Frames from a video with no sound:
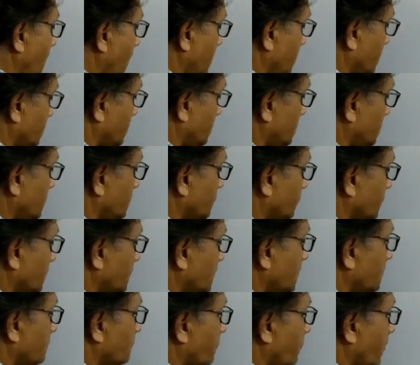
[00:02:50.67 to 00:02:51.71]
another is
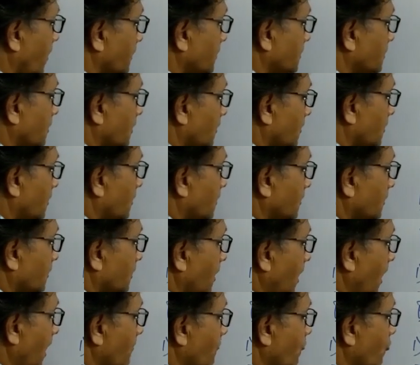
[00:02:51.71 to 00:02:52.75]
by
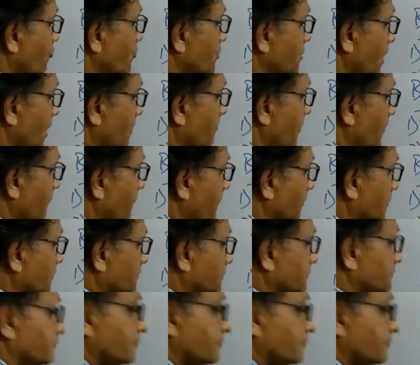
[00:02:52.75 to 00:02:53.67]
ammonia buffer.